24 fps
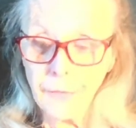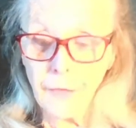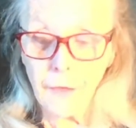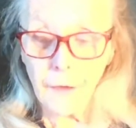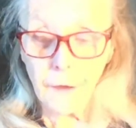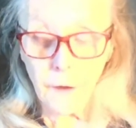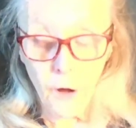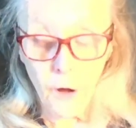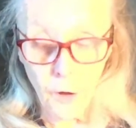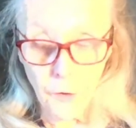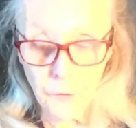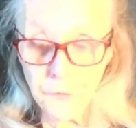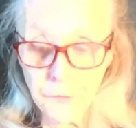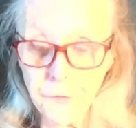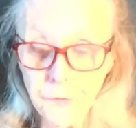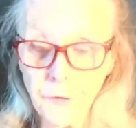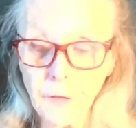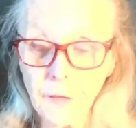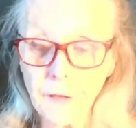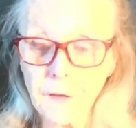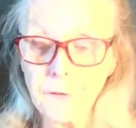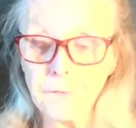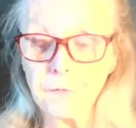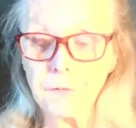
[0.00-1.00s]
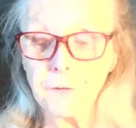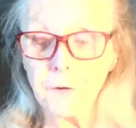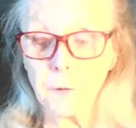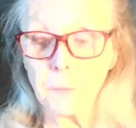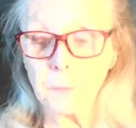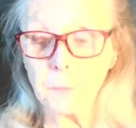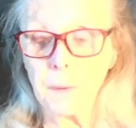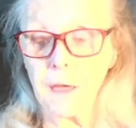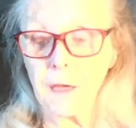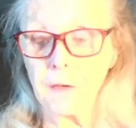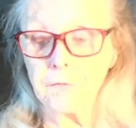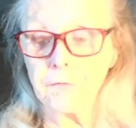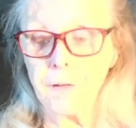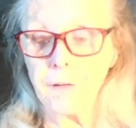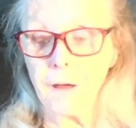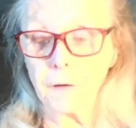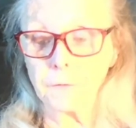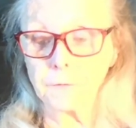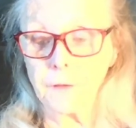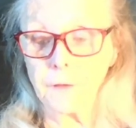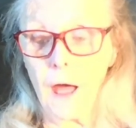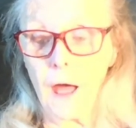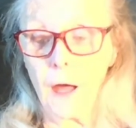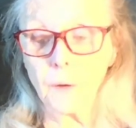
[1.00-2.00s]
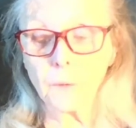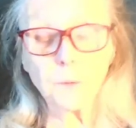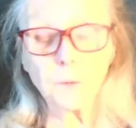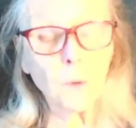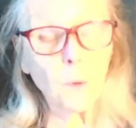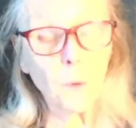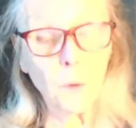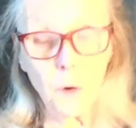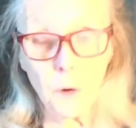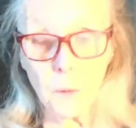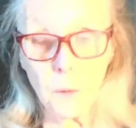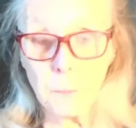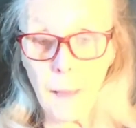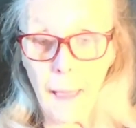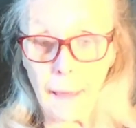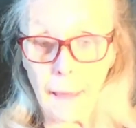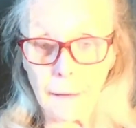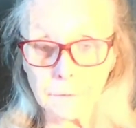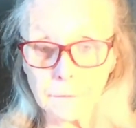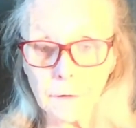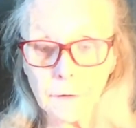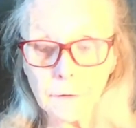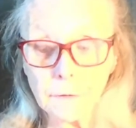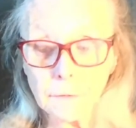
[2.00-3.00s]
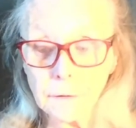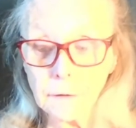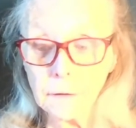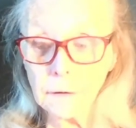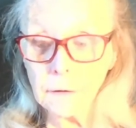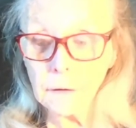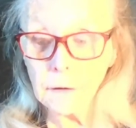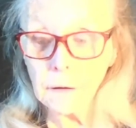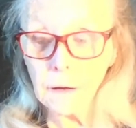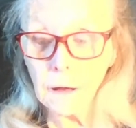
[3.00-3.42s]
They constantly fear being found out or abandoned.